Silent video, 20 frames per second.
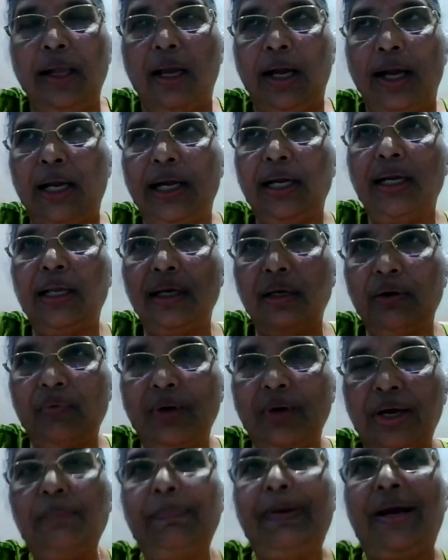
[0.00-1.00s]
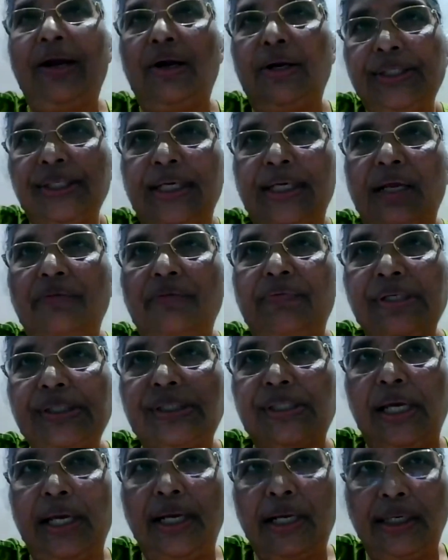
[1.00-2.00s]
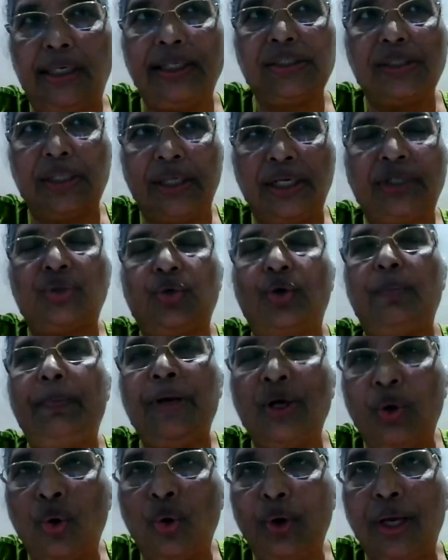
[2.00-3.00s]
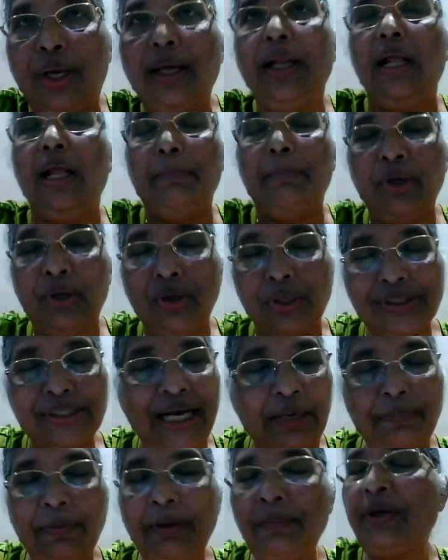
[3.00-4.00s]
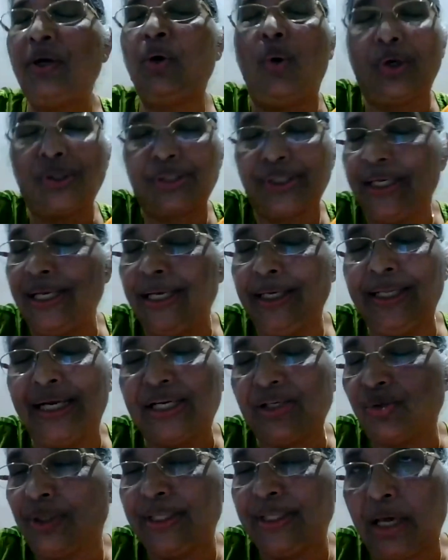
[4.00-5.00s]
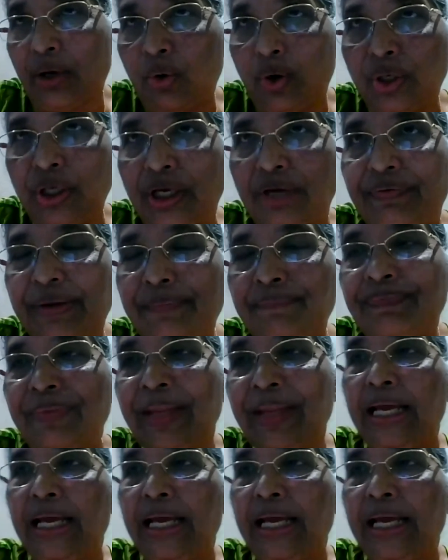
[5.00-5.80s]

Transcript: And why biological we say it should be good? Because that may be costly. That's why they are not giving.